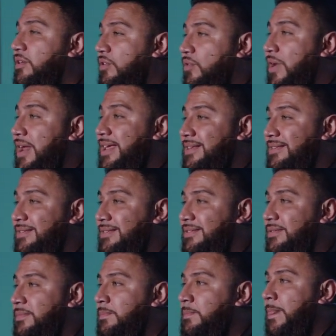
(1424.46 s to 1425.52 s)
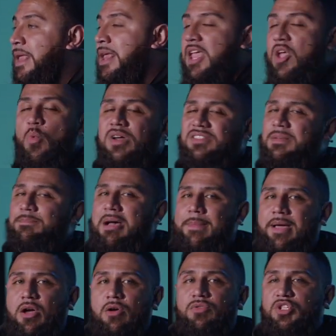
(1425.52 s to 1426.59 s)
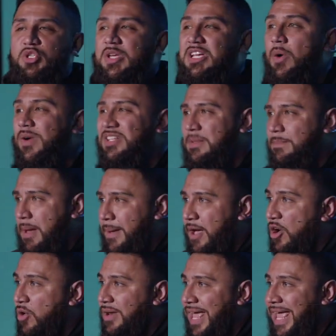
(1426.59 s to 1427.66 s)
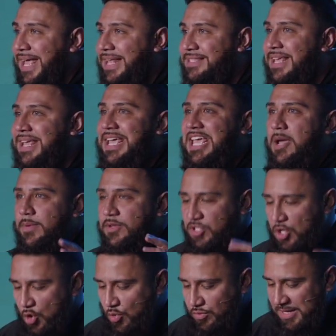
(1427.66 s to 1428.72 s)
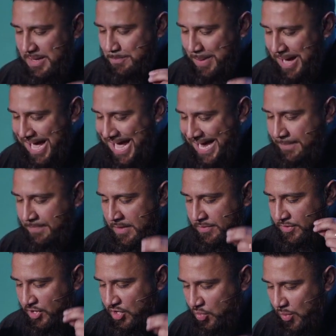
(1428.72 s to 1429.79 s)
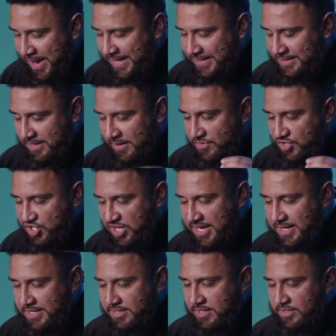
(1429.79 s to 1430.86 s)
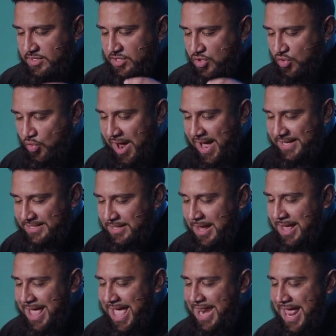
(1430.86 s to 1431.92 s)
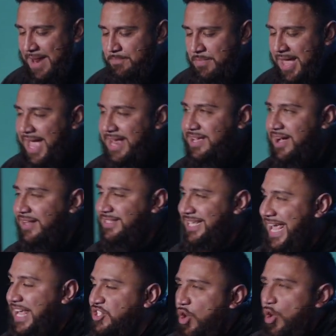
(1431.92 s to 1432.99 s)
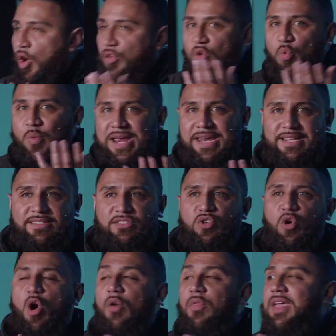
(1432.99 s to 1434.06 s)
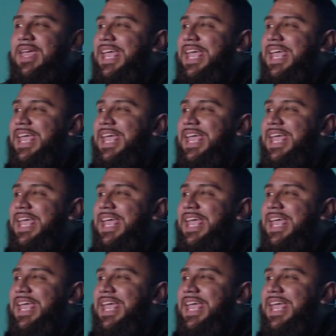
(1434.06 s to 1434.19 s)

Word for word: grace. It wasn't by my own doing, it wasn't by my own hands, it was only by the grace of Jesus Christ. And, and, and God takes all the weaknesses, all the